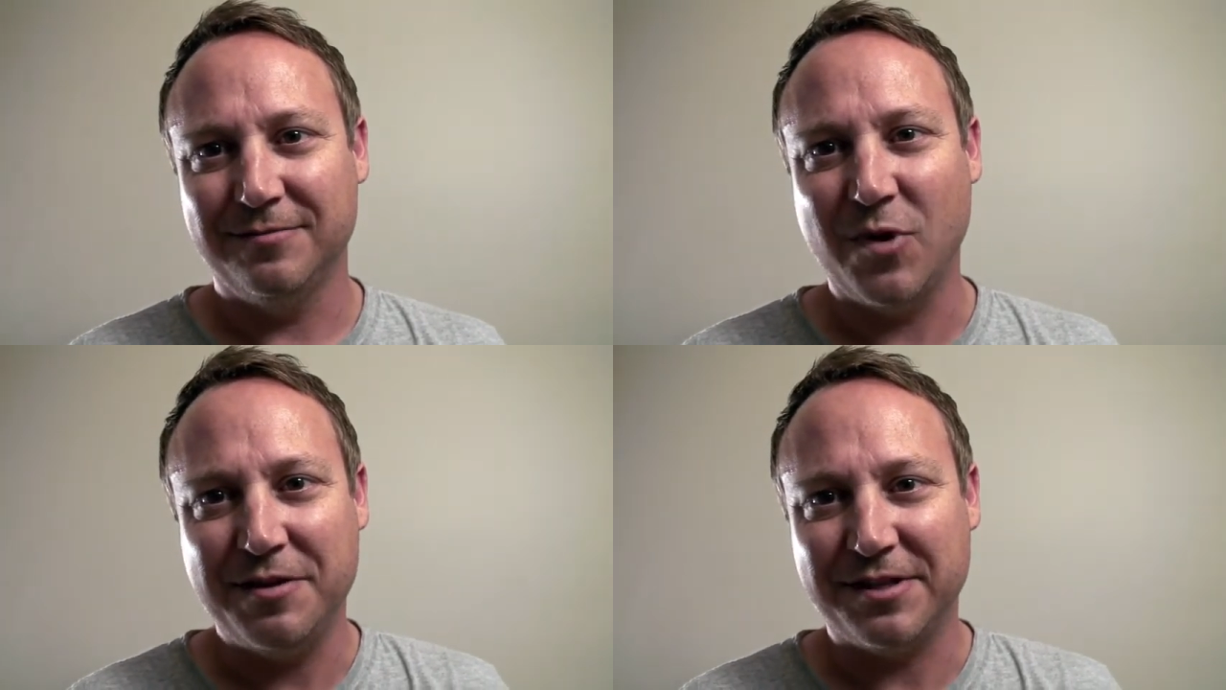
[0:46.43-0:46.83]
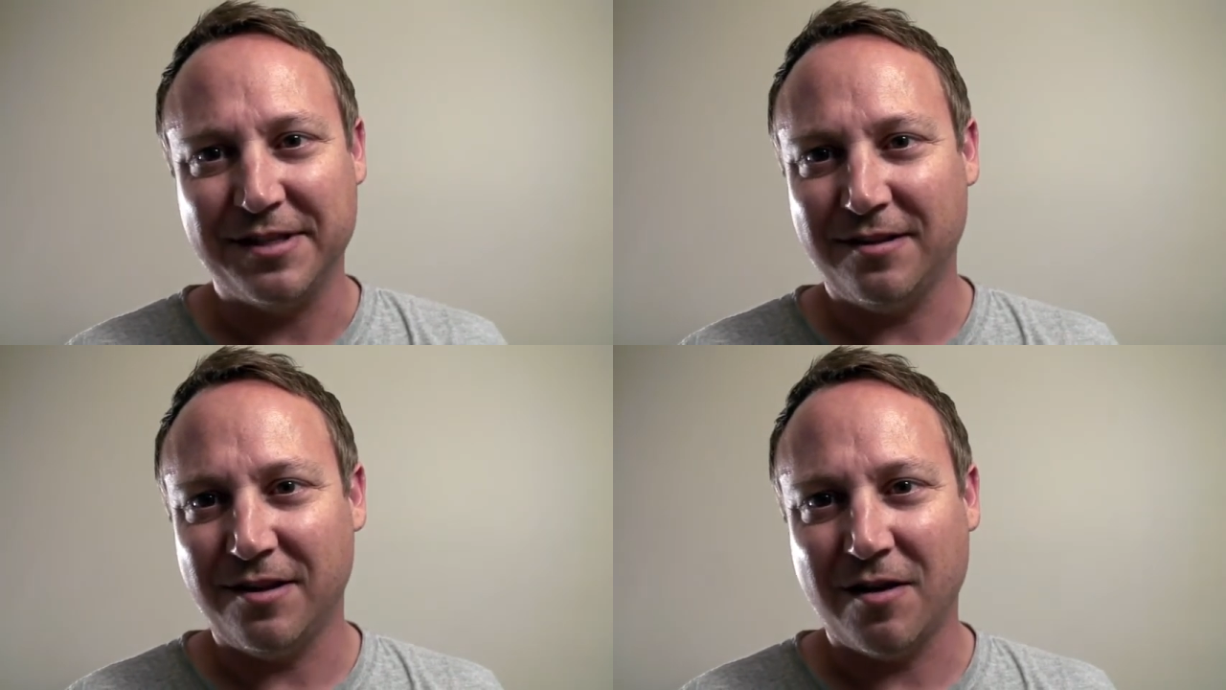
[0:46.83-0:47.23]
We
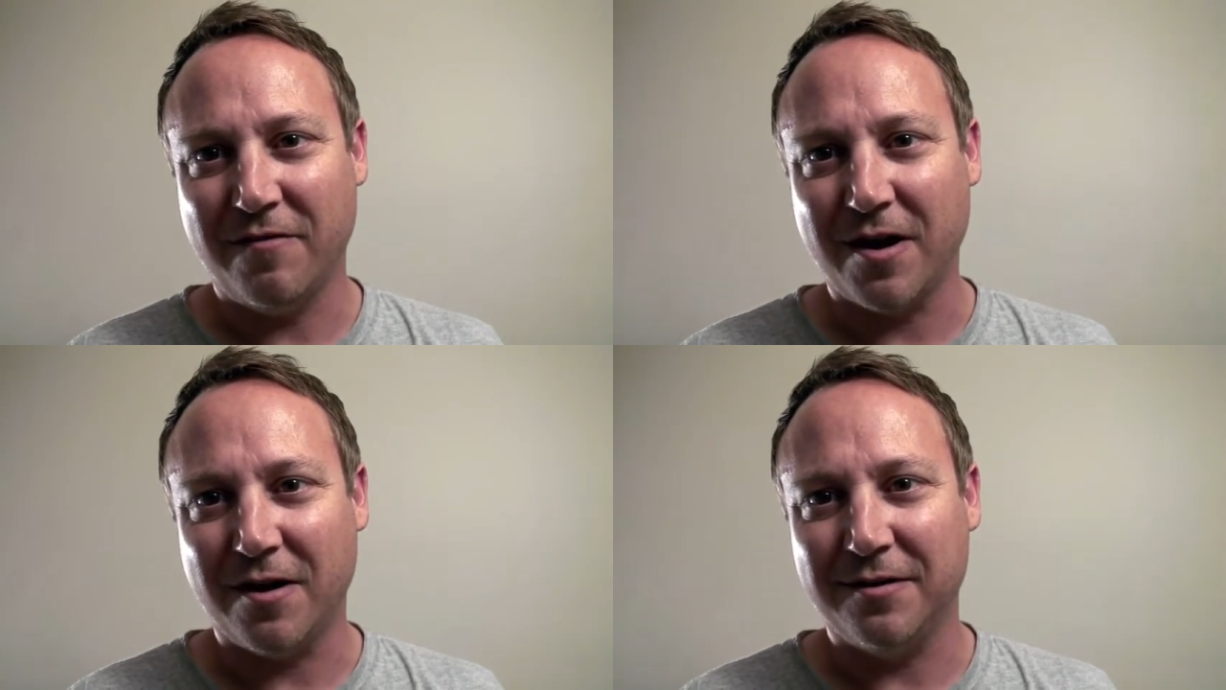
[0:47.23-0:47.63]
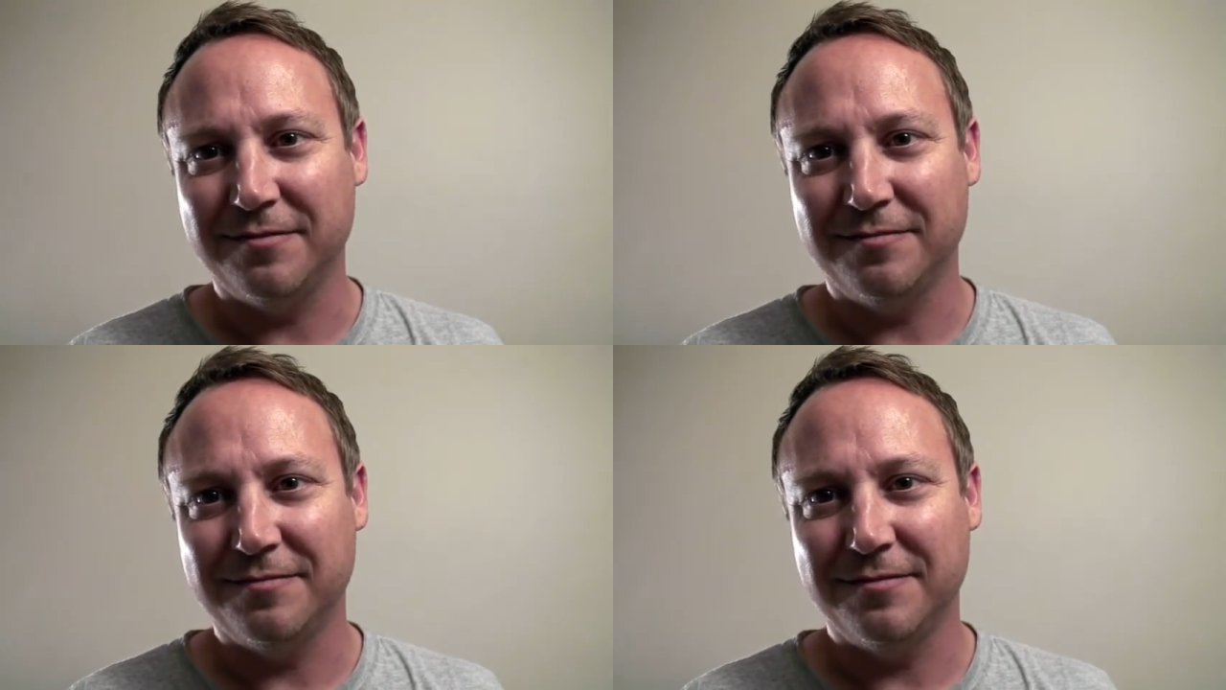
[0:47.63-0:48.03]
still love our
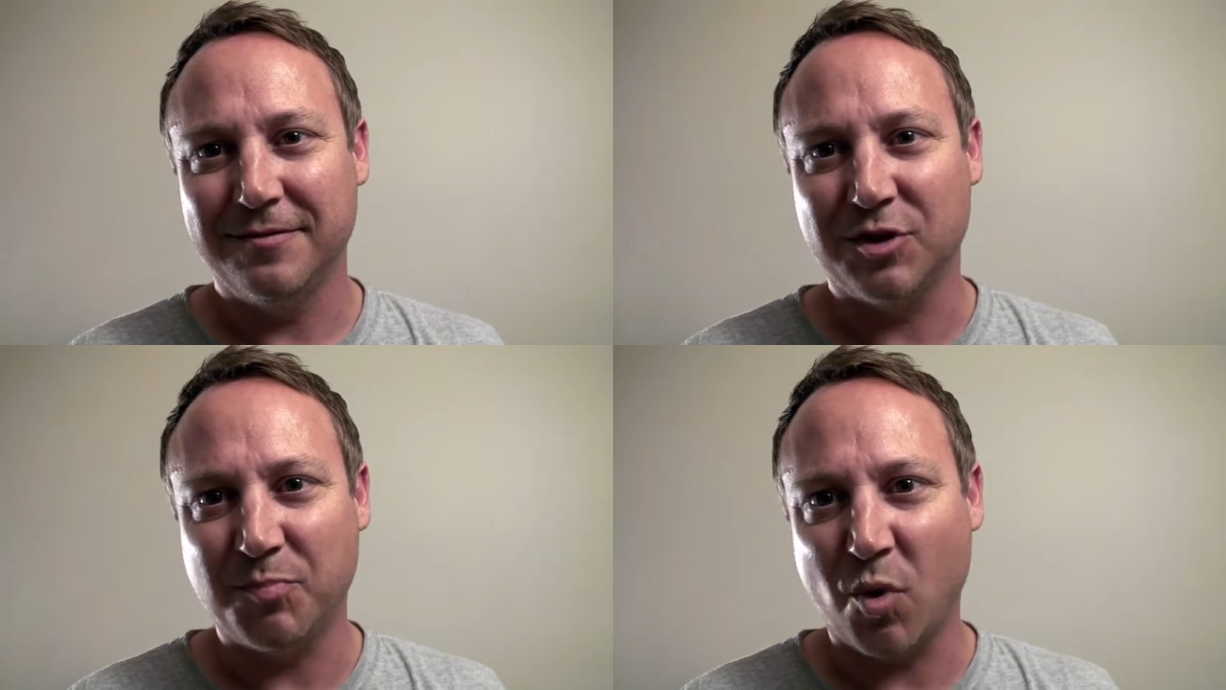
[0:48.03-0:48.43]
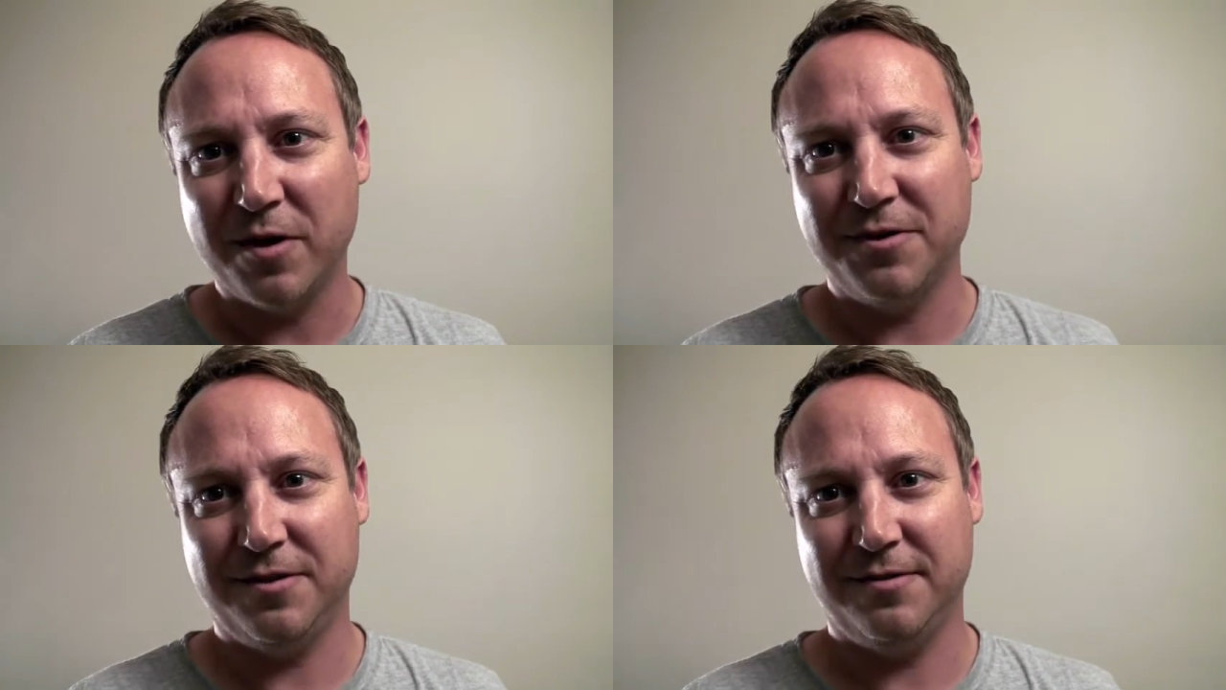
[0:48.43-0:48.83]

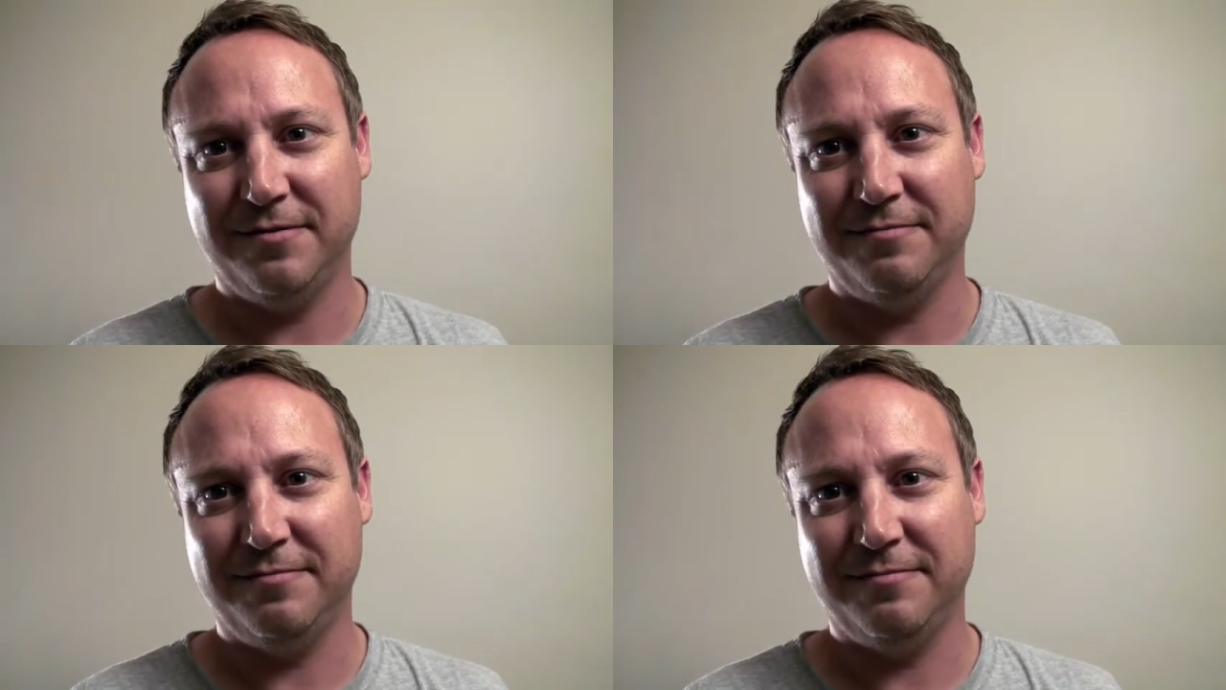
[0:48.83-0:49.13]
sports,